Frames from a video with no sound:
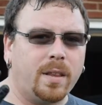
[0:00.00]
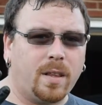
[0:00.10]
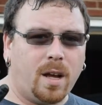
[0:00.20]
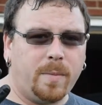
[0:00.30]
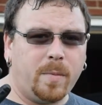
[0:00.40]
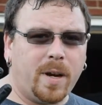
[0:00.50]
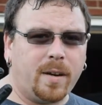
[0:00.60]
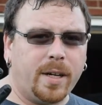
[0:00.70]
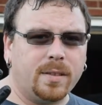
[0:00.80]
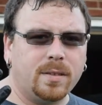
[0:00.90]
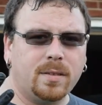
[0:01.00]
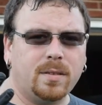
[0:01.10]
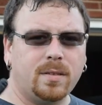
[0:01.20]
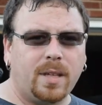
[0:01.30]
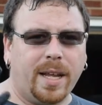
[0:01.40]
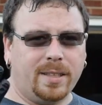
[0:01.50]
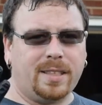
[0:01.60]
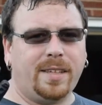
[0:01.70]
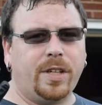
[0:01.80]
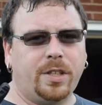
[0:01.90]
the hub and bearing, and the
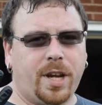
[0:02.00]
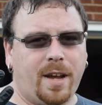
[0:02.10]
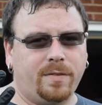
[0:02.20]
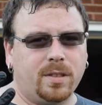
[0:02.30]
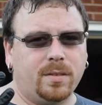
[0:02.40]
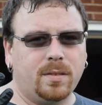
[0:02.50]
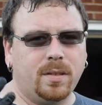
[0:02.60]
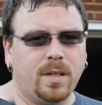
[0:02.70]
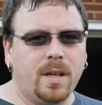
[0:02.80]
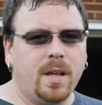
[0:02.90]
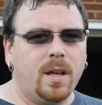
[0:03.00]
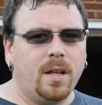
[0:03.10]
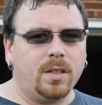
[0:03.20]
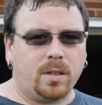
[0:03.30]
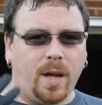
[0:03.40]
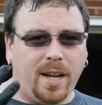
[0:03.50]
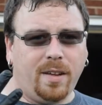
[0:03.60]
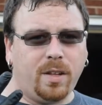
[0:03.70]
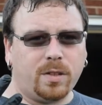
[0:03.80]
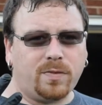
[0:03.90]
CV shaft. So any
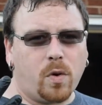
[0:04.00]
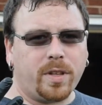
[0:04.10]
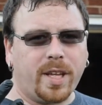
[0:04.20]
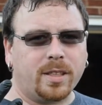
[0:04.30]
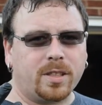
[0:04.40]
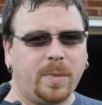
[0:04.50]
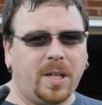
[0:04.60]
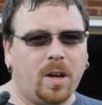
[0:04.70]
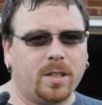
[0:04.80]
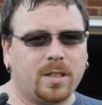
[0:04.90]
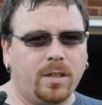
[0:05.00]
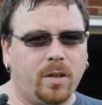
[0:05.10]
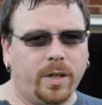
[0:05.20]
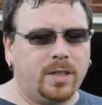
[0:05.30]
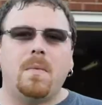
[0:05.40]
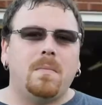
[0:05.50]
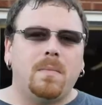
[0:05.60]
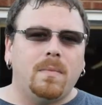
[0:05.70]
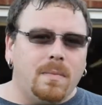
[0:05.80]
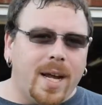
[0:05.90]
of those four things could be causing a noise.
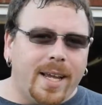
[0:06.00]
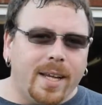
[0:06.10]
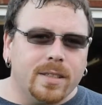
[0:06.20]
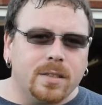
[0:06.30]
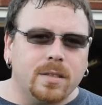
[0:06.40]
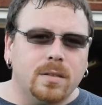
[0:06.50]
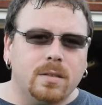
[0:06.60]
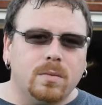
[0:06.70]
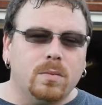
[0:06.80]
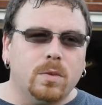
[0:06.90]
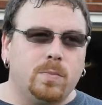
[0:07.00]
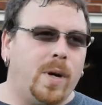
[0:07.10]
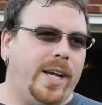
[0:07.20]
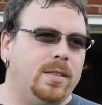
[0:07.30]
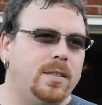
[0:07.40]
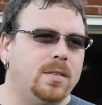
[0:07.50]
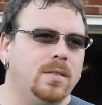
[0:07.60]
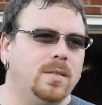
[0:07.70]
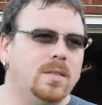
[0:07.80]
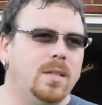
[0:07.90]
My guess was brakes.
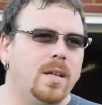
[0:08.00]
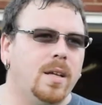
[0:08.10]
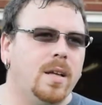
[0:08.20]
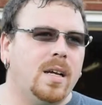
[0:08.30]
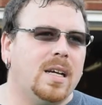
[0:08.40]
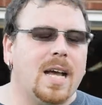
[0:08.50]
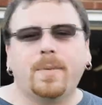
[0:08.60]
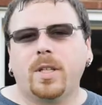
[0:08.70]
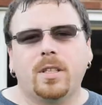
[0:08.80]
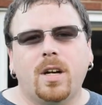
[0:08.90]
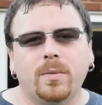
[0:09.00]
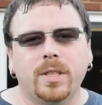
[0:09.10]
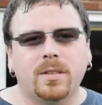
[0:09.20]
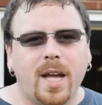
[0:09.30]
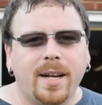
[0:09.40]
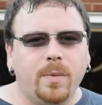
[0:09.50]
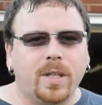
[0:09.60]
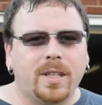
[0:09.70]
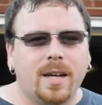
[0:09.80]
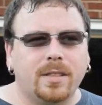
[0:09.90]
I bought the car with
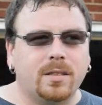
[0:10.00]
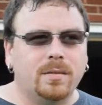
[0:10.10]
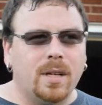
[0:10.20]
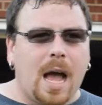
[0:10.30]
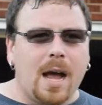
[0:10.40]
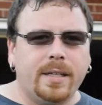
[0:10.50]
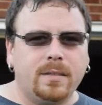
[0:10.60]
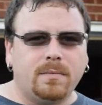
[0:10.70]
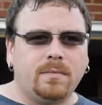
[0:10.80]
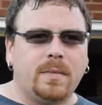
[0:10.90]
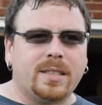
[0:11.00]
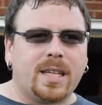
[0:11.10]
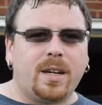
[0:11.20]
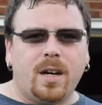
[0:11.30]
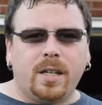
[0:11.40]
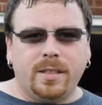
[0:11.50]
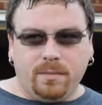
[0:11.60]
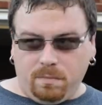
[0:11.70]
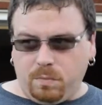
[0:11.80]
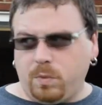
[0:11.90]
91,000 on it. It's got
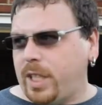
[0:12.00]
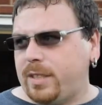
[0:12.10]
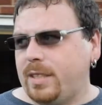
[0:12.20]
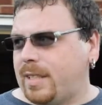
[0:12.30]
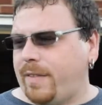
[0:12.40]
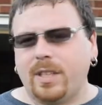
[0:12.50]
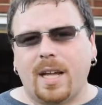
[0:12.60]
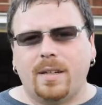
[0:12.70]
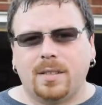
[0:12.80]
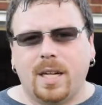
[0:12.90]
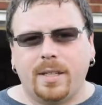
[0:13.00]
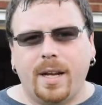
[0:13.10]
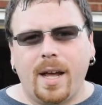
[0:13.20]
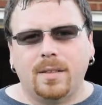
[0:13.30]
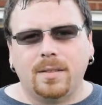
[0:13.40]
167,000 on it now.